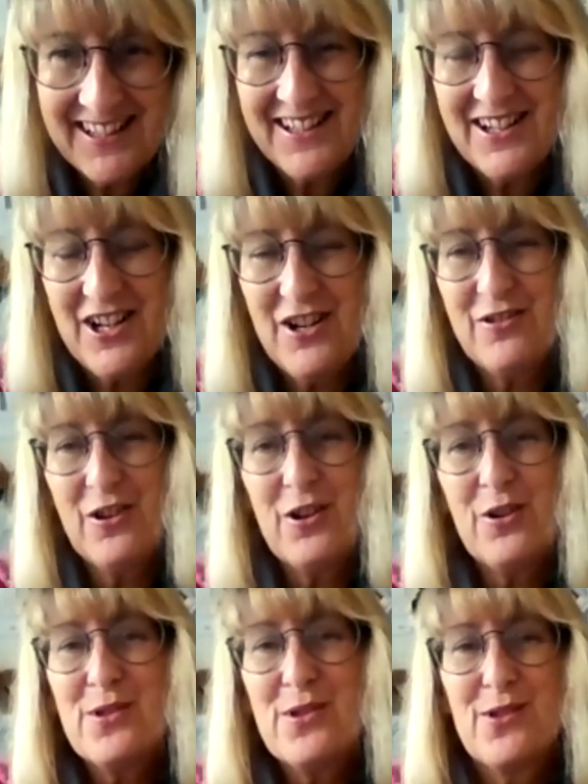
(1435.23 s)
aren't
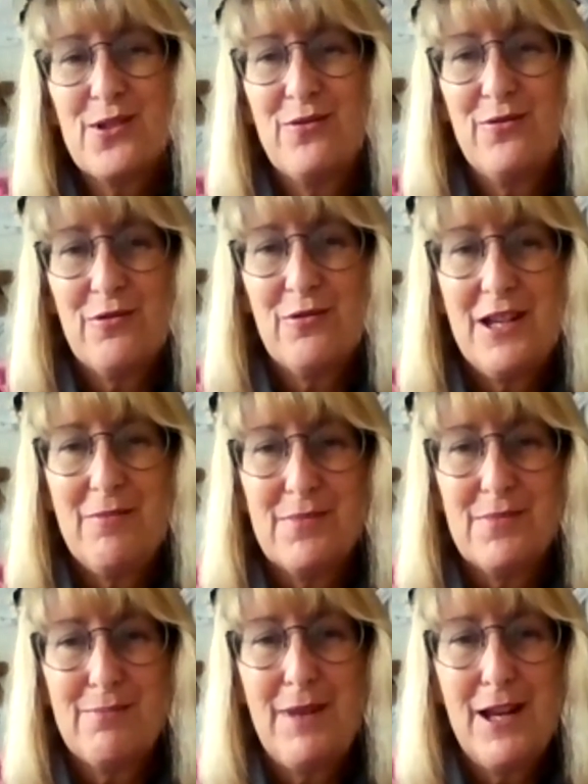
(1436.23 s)
God's dreams.
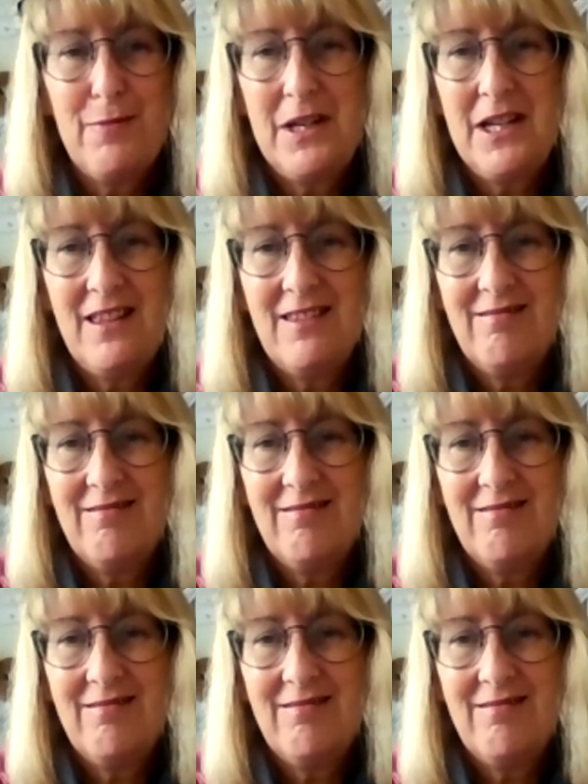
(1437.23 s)
Maybe